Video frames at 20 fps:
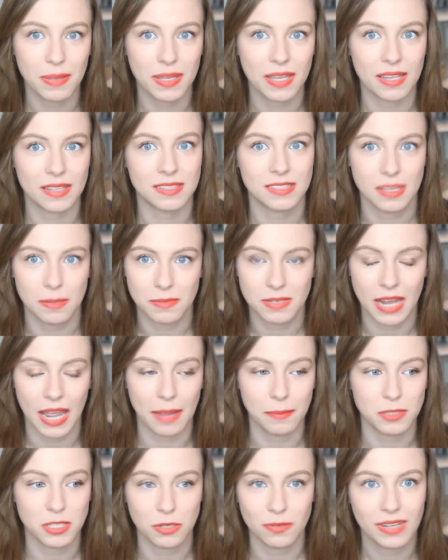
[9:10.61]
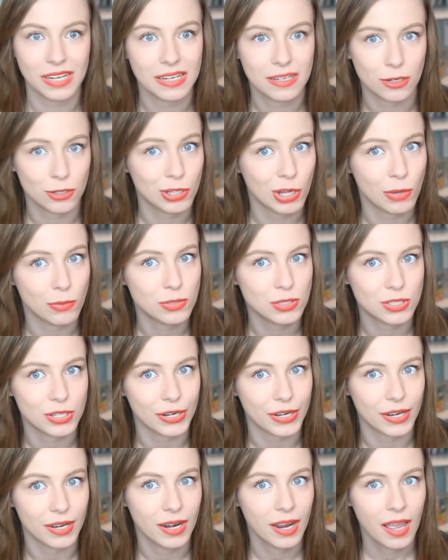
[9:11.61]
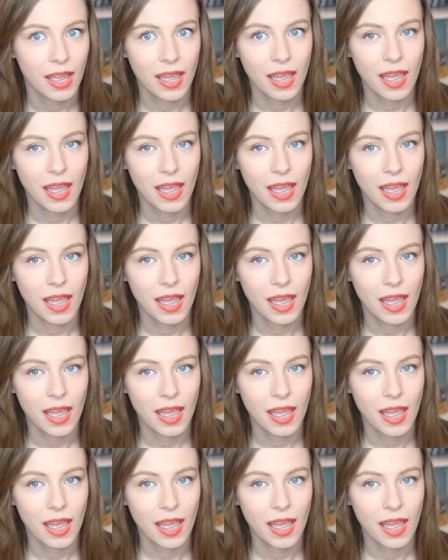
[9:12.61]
because sometimes you need a toaster.